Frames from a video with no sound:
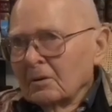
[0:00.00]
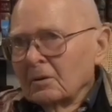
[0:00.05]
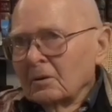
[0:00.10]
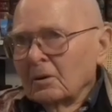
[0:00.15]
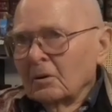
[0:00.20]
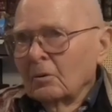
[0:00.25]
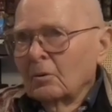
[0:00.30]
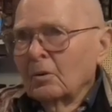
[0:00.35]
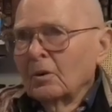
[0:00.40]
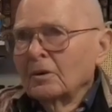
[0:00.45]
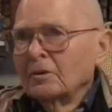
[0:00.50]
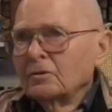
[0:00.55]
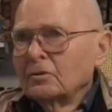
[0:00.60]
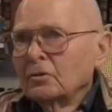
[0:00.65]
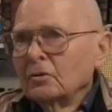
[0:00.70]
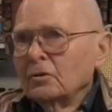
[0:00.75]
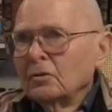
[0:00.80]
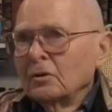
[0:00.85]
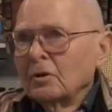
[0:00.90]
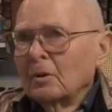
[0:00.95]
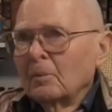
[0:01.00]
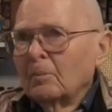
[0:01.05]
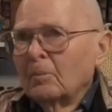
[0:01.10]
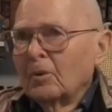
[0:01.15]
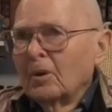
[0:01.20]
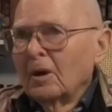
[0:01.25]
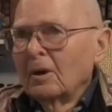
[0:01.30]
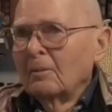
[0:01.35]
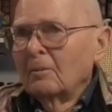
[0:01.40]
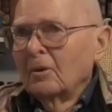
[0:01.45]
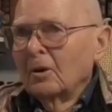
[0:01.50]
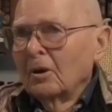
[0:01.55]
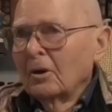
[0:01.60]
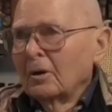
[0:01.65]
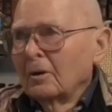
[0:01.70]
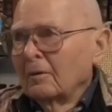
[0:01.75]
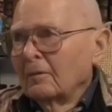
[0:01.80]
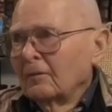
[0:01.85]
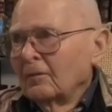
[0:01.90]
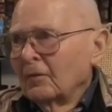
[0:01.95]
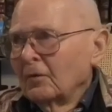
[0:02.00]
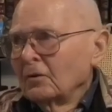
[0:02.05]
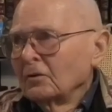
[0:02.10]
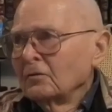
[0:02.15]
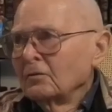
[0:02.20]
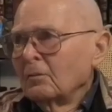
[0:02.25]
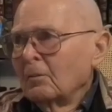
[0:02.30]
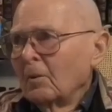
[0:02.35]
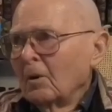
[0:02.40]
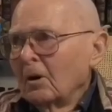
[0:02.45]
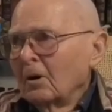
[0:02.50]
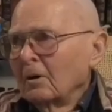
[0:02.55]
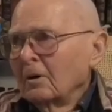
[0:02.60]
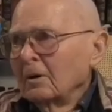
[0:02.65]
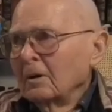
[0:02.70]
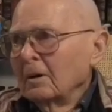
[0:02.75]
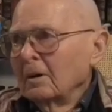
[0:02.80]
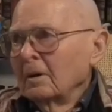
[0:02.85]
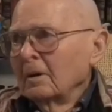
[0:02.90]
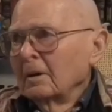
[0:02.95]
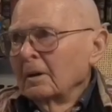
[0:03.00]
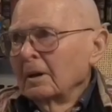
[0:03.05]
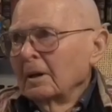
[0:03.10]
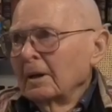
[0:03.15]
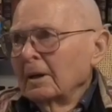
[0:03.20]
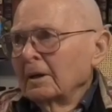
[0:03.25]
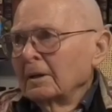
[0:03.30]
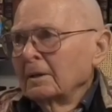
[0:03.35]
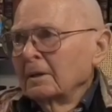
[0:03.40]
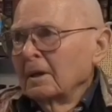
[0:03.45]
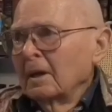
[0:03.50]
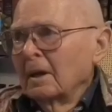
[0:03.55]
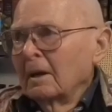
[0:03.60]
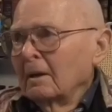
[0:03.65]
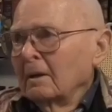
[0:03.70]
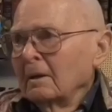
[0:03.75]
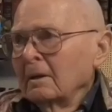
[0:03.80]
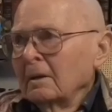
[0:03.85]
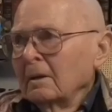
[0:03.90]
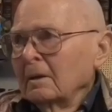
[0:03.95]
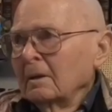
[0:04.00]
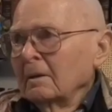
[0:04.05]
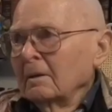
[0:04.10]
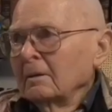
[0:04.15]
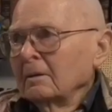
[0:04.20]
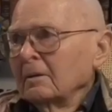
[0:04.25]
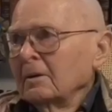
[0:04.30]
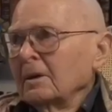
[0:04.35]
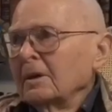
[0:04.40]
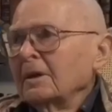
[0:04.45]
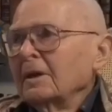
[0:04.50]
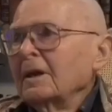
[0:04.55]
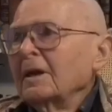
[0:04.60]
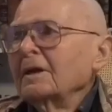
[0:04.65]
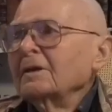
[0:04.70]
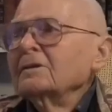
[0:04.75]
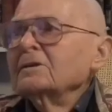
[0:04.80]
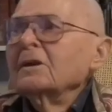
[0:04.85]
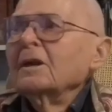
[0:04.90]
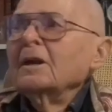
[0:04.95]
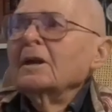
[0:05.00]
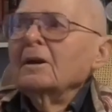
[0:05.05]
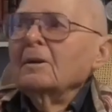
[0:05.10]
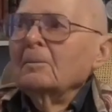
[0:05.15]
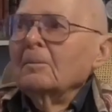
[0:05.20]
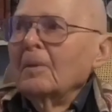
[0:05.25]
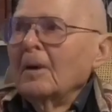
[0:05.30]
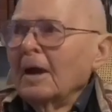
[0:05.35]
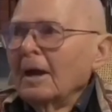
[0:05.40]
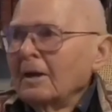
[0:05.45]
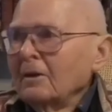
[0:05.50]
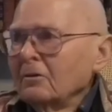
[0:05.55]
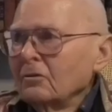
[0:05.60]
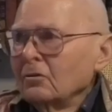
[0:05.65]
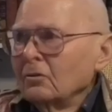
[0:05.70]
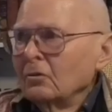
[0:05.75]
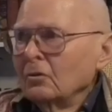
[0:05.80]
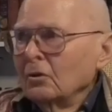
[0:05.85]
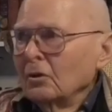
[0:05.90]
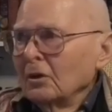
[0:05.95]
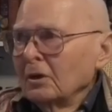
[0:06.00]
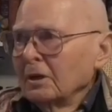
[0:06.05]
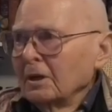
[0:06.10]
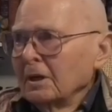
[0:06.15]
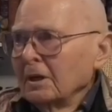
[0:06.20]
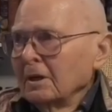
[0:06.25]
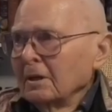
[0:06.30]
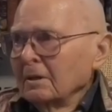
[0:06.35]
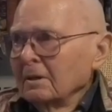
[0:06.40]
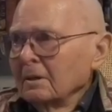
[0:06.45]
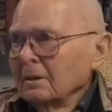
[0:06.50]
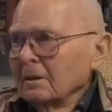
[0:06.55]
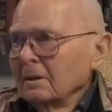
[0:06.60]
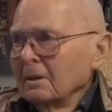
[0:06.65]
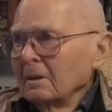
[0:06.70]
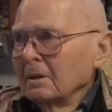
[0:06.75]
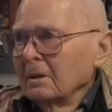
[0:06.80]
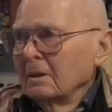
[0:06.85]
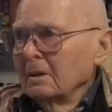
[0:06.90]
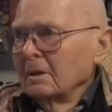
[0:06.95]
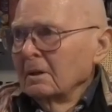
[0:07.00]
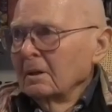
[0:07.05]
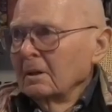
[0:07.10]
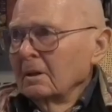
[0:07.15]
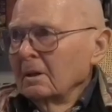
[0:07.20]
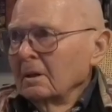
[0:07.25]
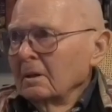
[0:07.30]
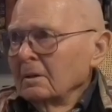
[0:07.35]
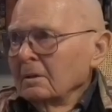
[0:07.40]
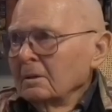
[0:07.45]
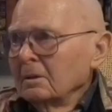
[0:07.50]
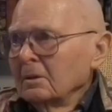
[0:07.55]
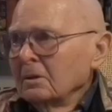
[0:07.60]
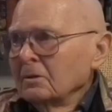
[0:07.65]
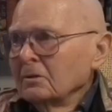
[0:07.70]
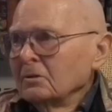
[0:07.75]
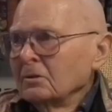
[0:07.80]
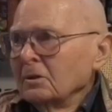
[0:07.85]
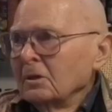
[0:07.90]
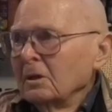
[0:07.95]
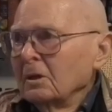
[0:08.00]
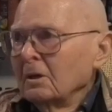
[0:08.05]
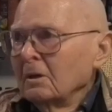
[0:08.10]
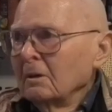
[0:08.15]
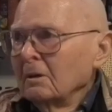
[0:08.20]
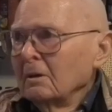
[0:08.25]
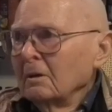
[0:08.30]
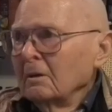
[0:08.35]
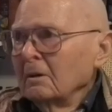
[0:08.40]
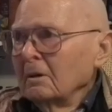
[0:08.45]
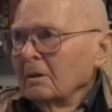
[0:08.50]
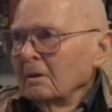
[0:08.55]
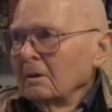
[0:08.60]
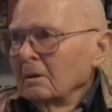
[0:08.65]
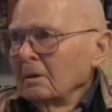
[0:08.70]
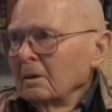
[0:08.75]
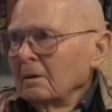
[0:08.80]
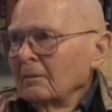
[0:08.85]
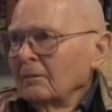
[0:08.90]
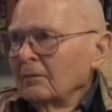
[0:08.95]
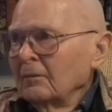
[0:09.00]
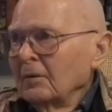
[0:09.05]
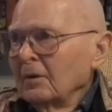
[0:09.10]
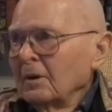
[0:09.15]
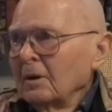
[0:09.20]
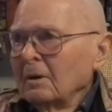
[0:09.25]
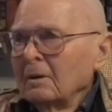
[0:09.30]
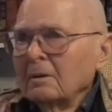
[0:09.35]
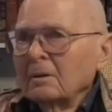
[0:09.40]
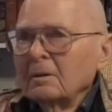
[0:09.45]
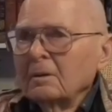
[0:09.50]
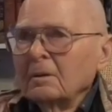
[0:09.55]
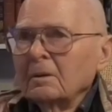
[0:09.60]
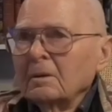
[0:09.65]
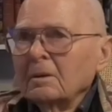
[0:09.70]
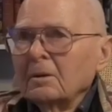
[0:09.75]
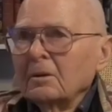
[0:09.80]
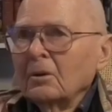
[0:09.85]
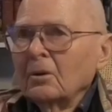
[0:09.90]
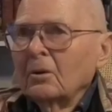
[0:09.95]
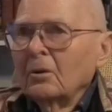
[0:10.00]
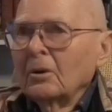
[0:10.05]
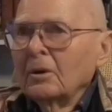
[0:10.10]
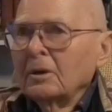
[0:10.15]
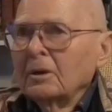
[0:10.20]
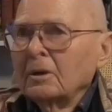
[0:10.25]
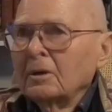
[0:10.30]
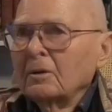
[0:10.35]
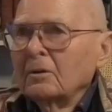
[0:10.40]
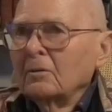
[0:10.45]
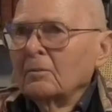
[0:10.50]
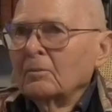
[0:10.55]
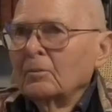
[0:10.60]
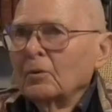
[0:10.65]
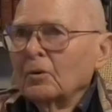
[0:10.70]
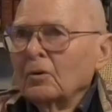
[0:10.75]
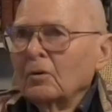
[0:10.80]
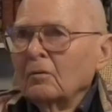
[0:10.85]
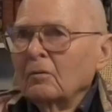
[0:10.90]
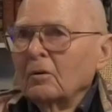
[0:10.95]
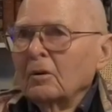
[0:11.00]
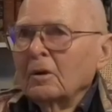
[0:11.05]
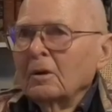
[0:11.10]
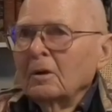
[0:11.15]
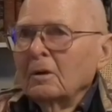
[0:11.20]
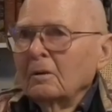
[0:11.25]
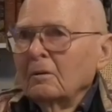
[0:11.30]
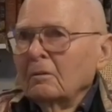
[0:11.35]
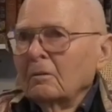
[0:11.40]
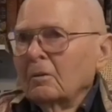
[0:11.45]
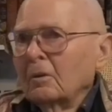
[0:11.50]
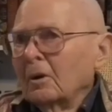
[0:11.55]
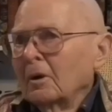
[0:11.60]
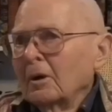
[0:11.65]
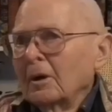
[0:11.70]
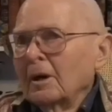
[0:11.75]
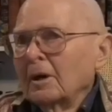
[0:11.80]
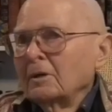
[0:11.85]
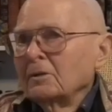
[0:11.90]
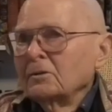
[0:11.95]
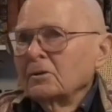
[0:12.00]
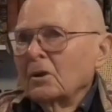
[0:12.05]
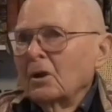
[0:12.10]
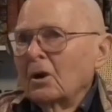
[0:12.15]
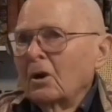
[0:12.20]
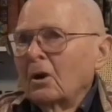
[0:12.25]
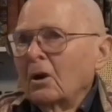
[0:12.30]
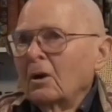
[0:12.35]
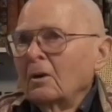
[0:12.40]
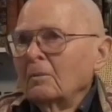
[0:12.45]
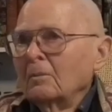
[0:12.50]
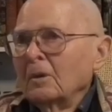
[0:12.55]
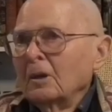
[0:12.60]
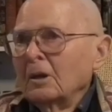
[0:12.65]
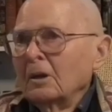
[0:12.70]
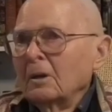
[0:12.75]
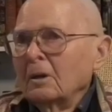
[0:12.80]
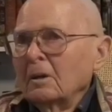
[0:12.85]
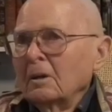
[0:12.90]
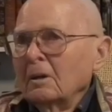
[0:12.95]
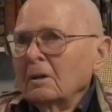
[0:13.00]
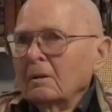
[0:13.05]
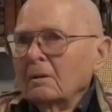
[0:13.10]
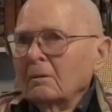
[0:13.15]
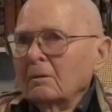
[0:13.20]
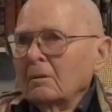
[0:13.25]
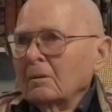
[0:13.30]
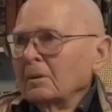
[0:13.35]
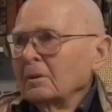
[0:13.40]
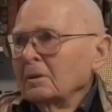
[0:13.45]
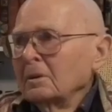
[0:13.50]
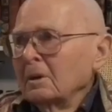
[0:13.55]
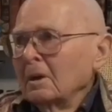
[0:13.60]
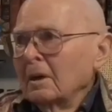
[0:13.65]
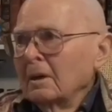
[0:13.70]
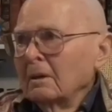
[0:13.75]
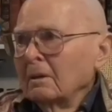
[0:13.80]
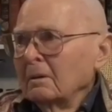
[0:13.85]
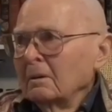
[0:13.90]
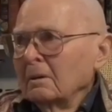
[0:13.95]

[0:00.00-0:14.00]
went to the primary first part, and uh, then they sent him back through again to see if uh, you know he could improve. Whereas the army would, uh,